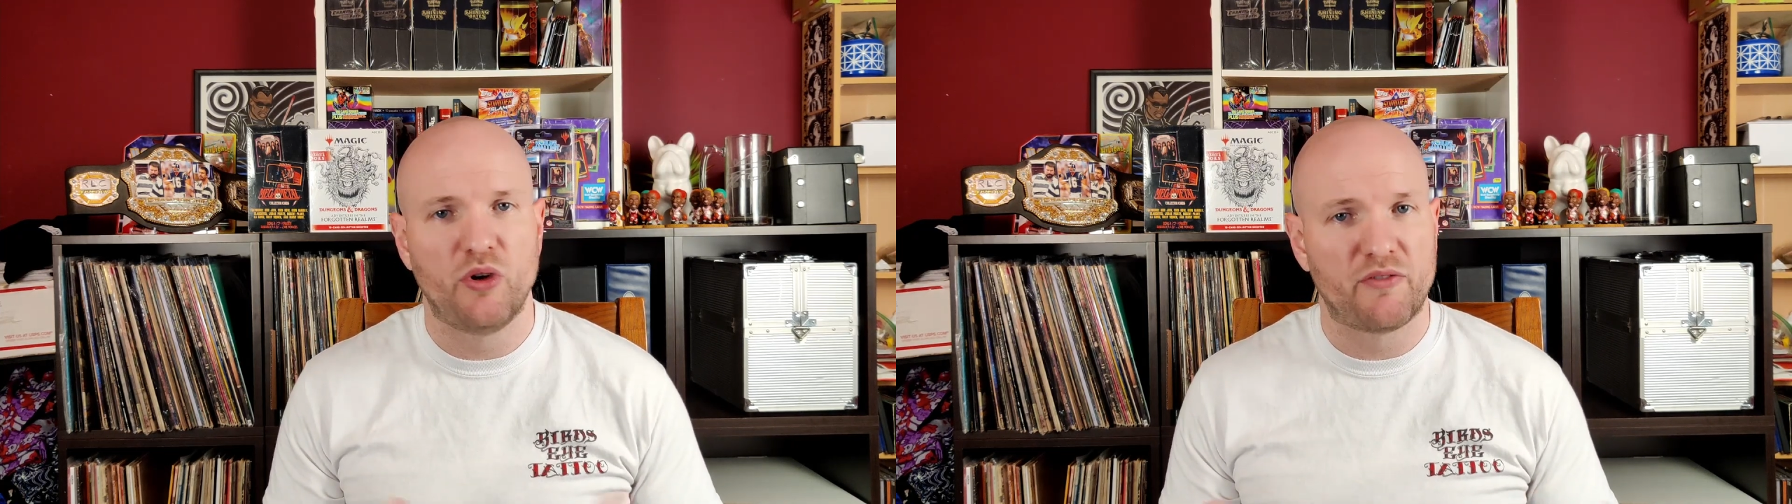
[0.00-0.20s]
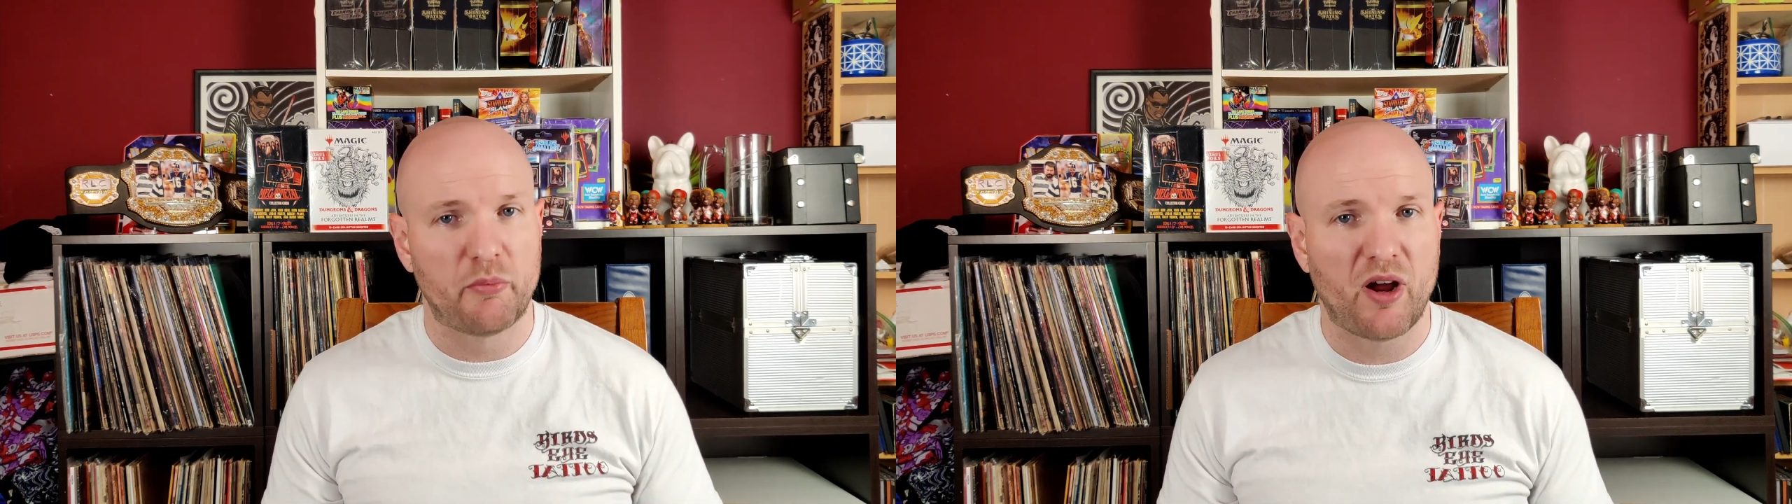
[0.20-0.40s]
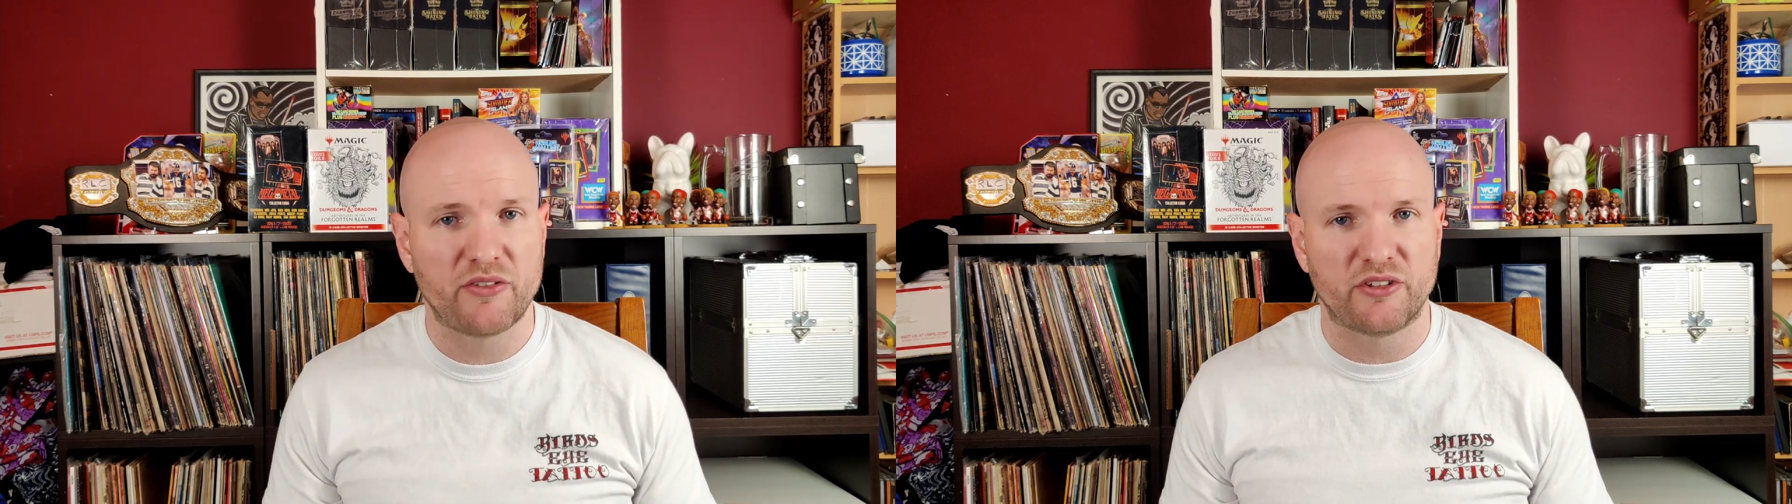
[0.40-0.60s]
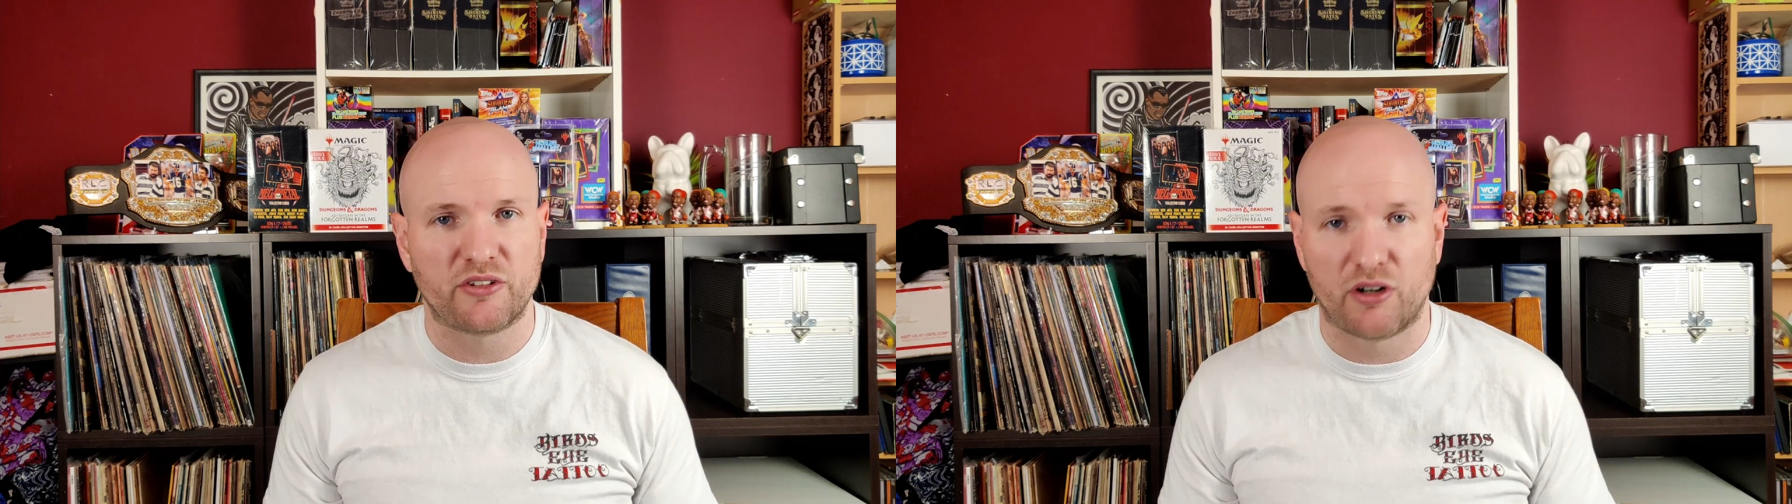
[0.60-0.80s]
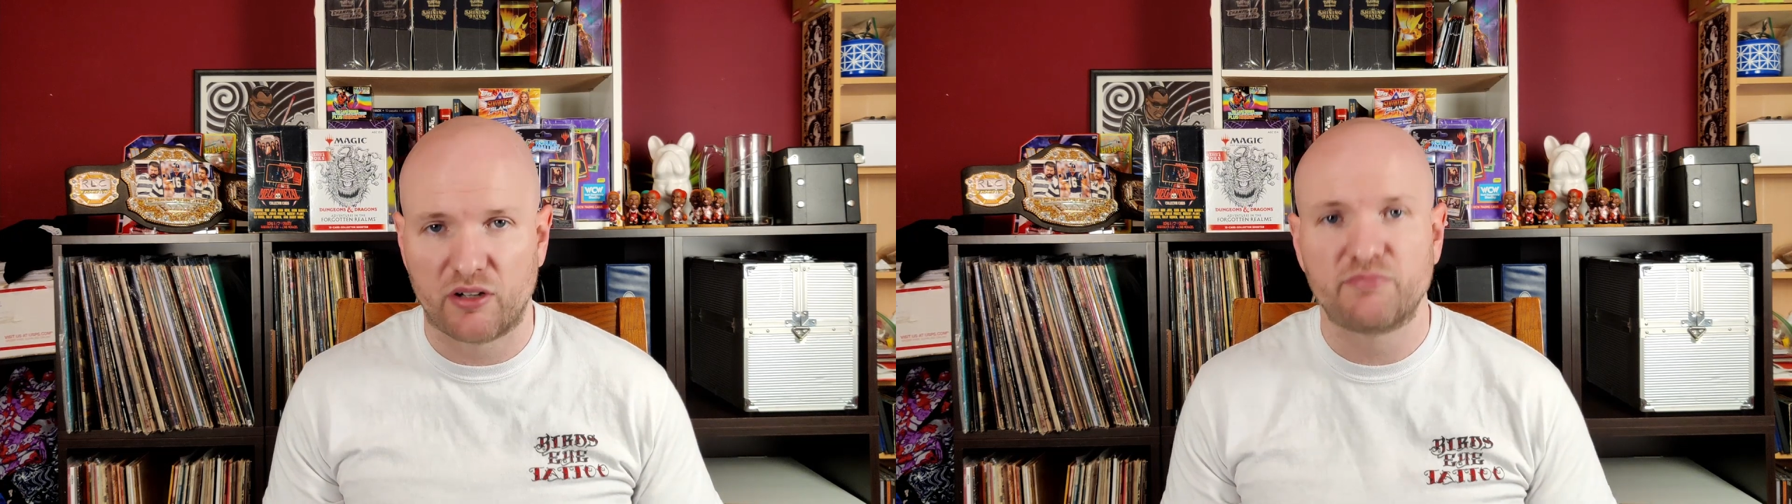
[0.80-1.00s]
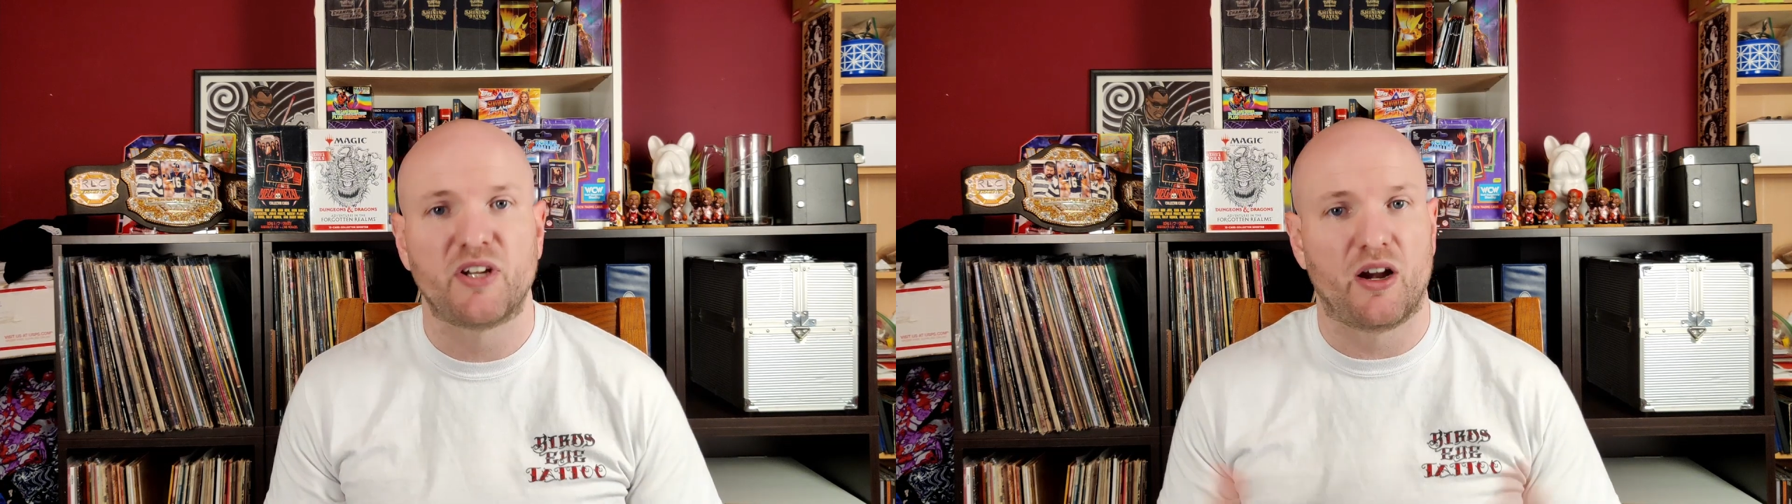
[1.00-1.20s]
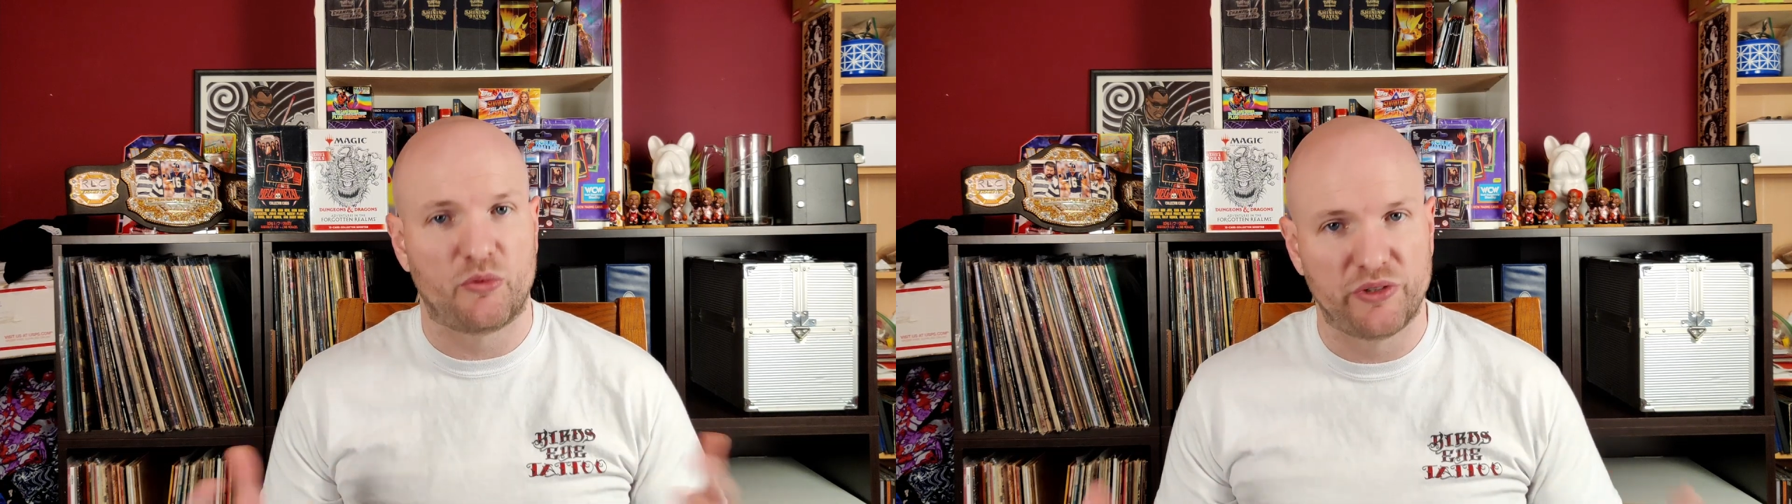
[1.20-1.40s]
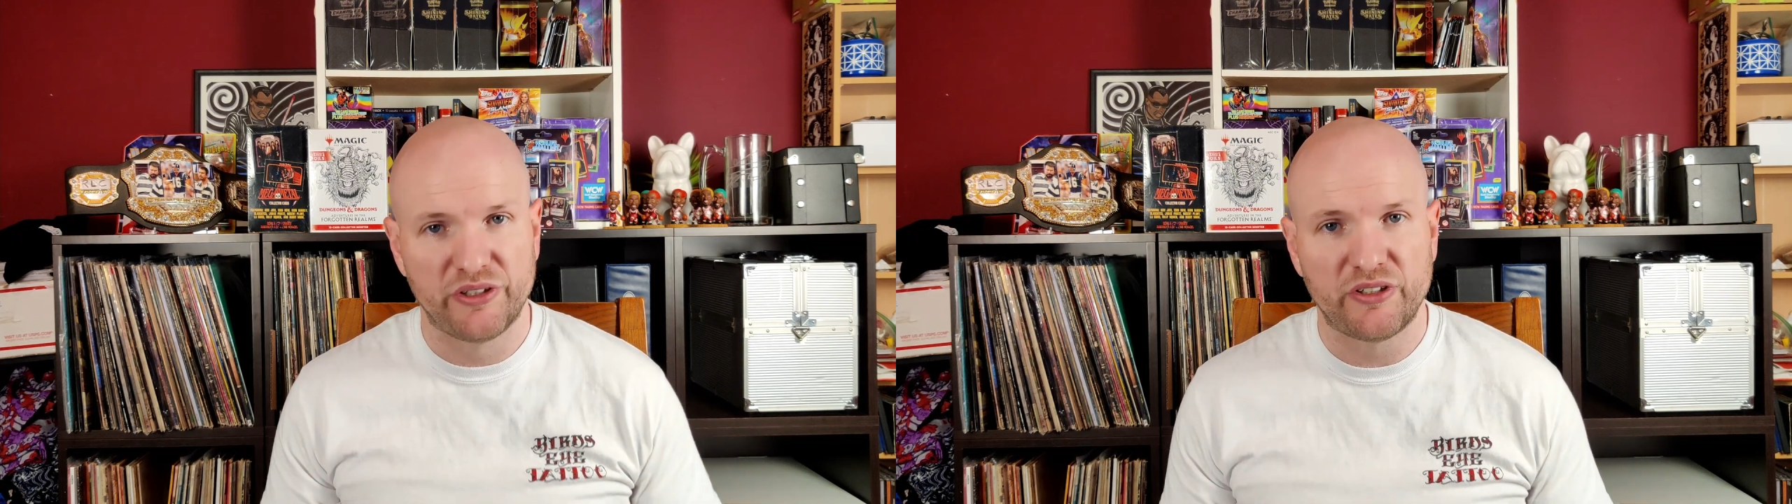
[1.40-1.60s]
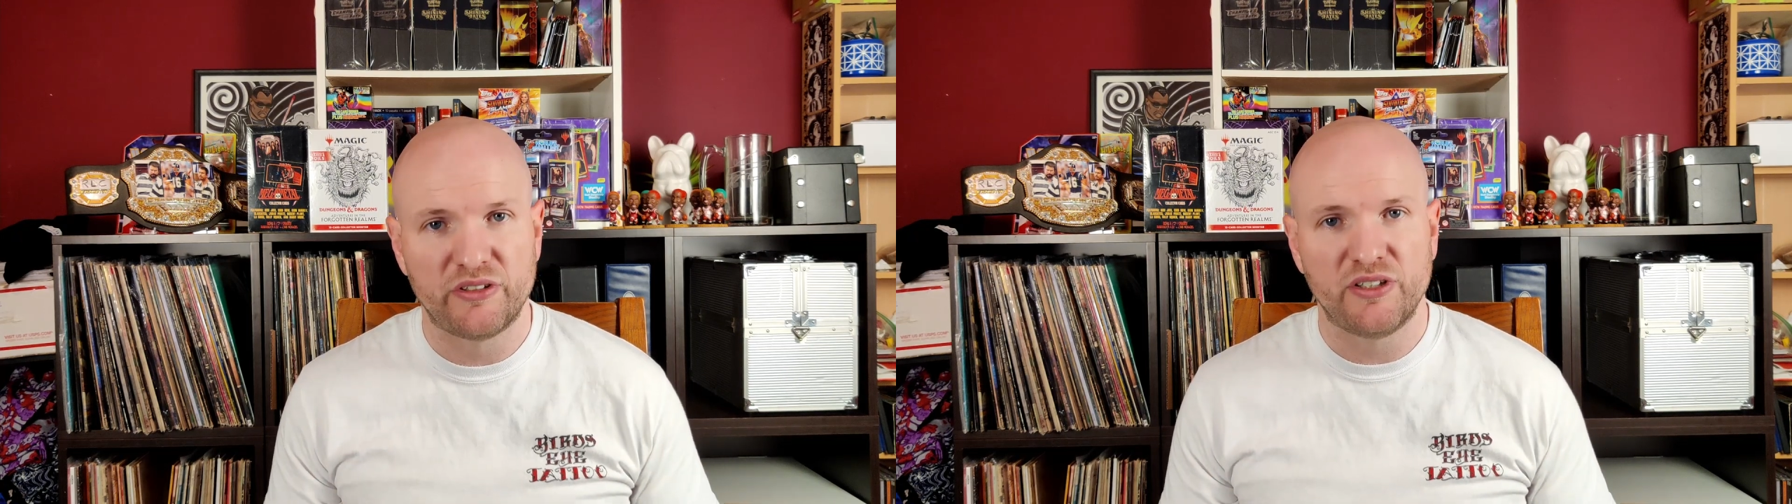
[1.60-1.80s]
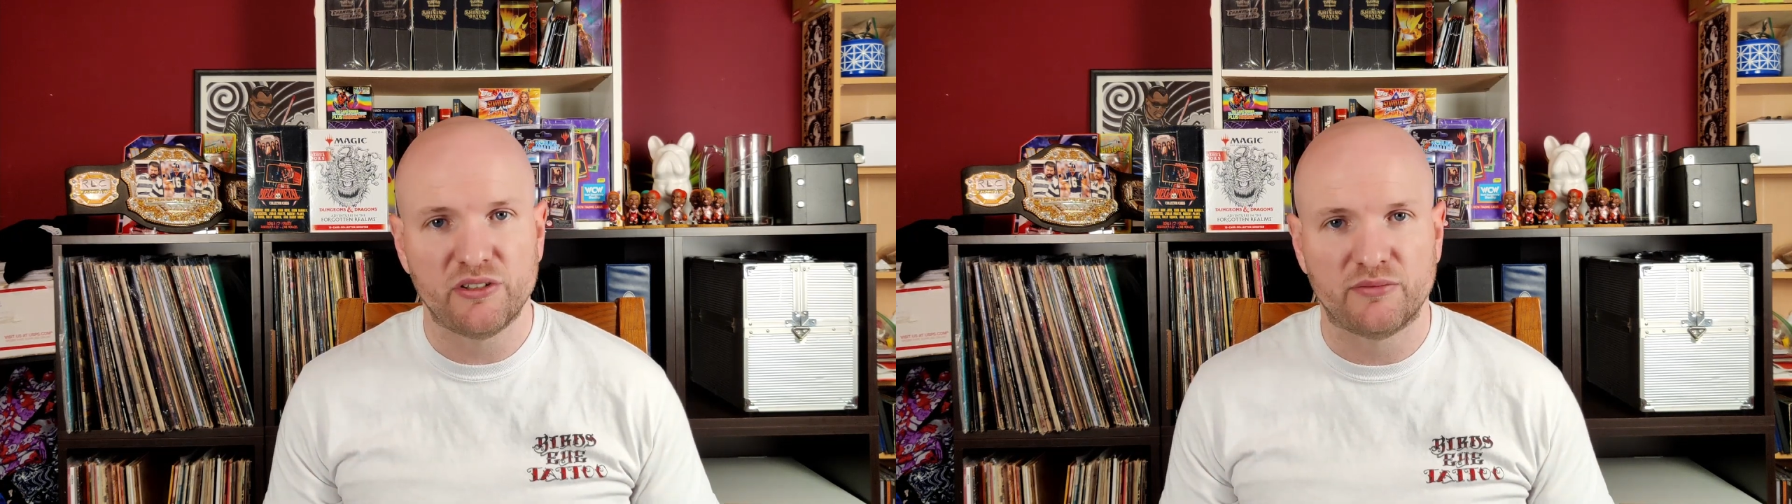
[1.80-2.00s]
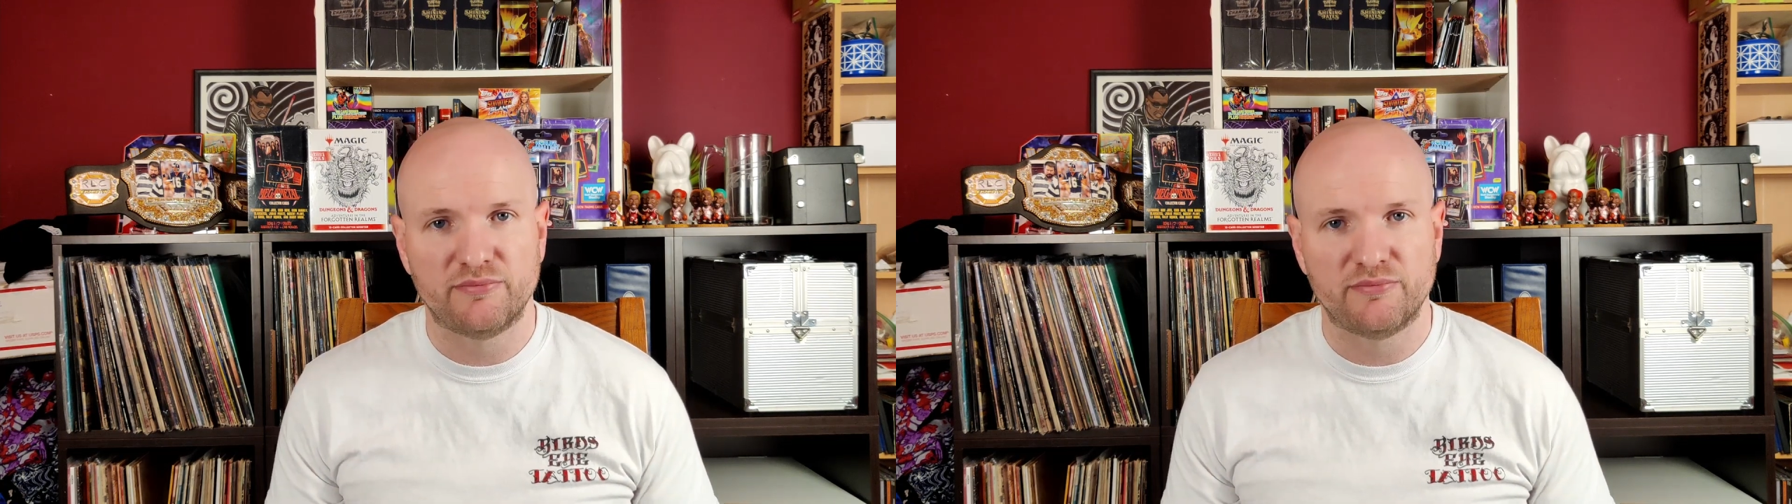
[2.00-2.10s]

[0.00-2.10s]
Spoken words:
whoever bought this card got a really good deal.